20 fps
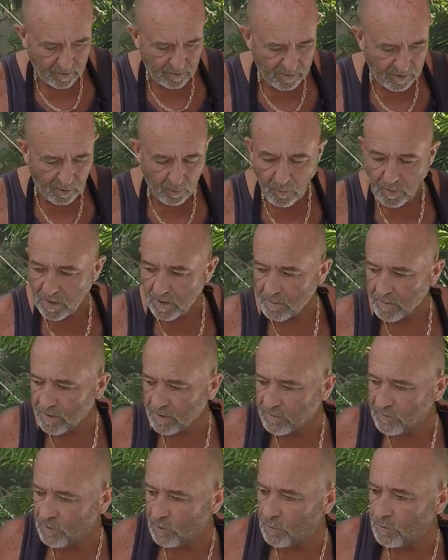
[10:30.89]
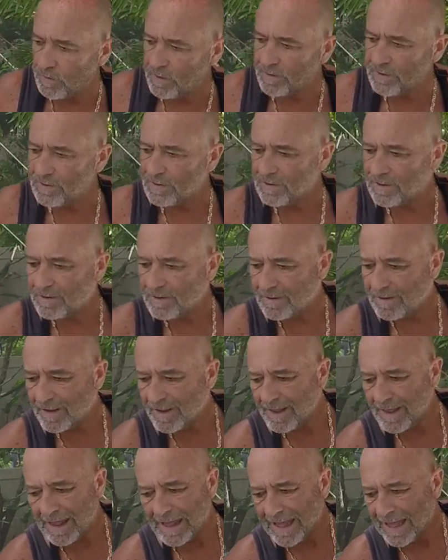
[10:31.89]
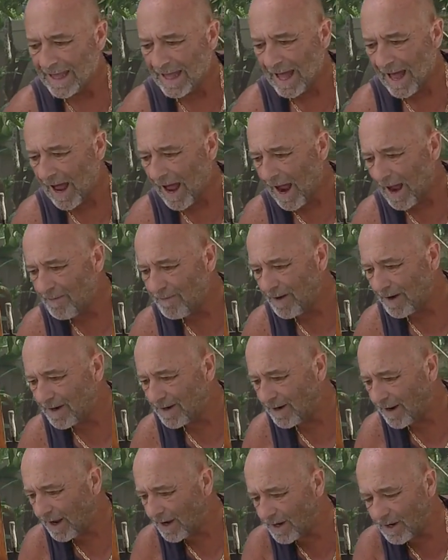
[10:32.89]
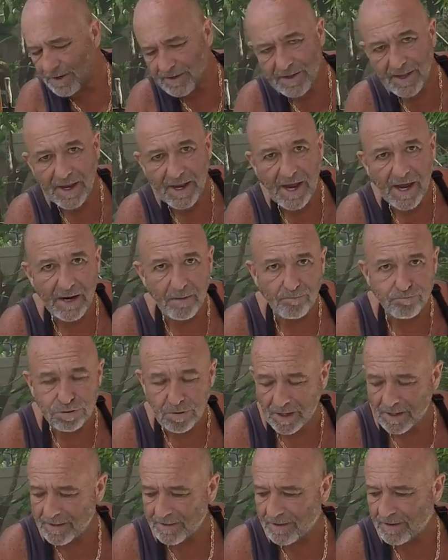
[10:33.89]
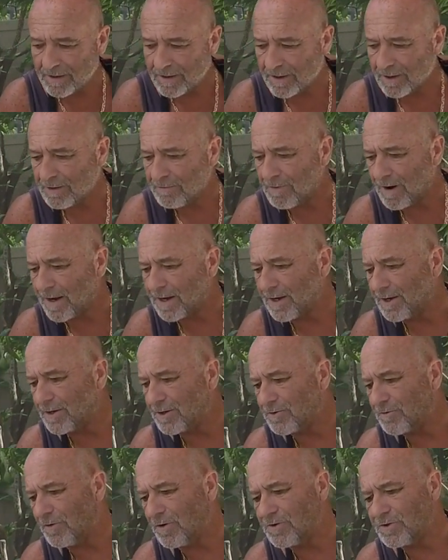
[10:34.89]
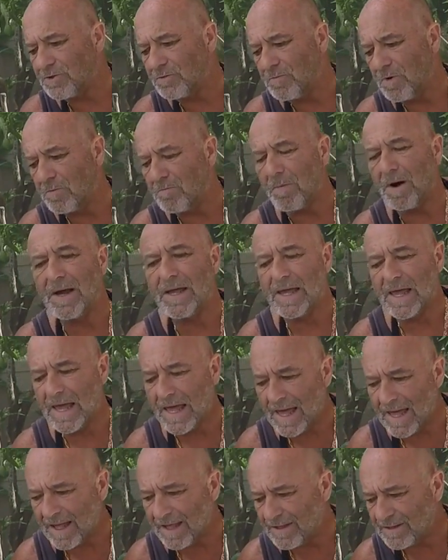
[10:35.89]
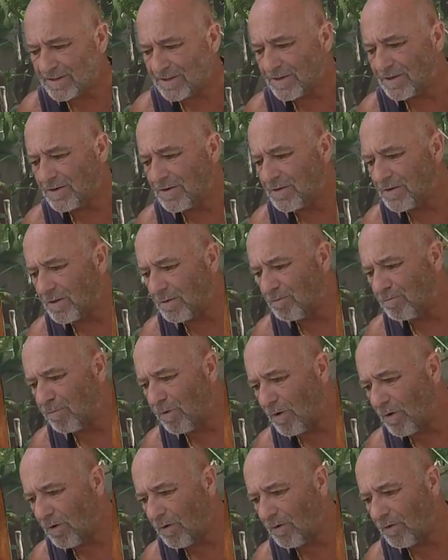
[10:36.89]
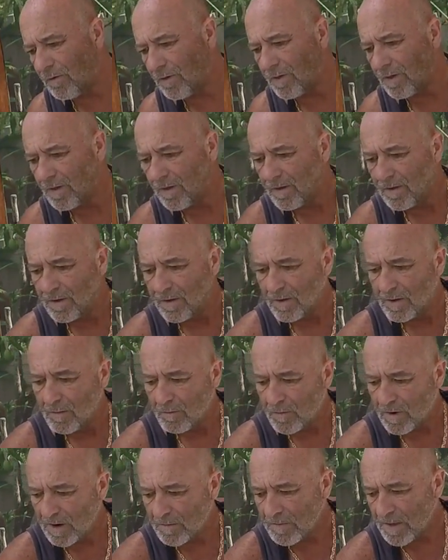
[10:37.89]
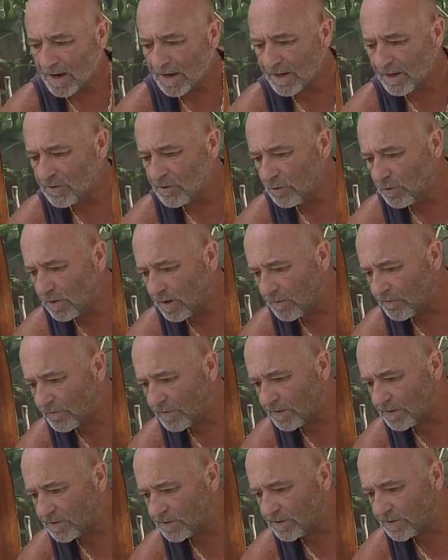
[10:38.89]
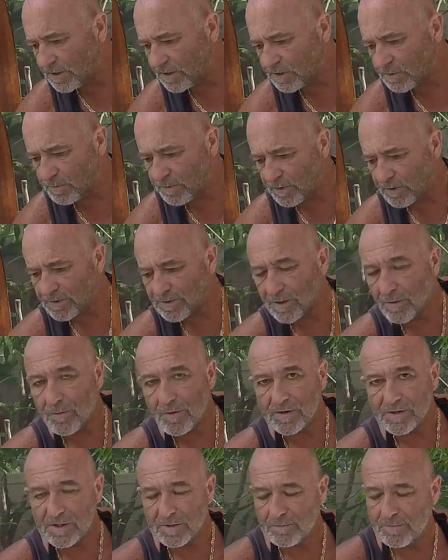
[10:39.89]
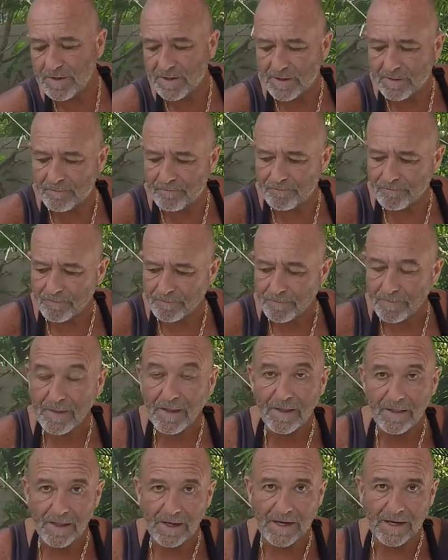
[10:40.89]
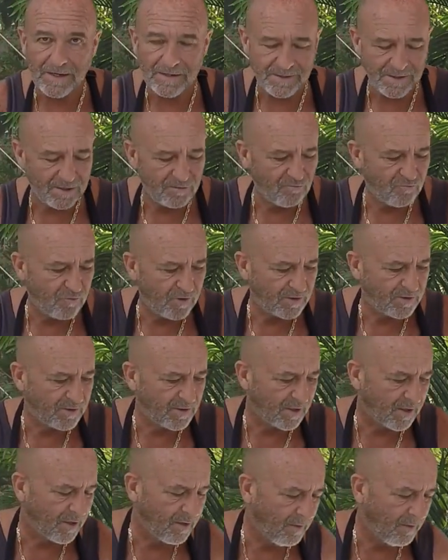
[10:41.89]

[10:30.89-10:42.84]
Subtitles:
Now what I'm gonna do is, I could take out a blender, or I could crush them with my hands in another bowl. But I'm not gonna do that for this dish because I want it to be, like I said, rustic.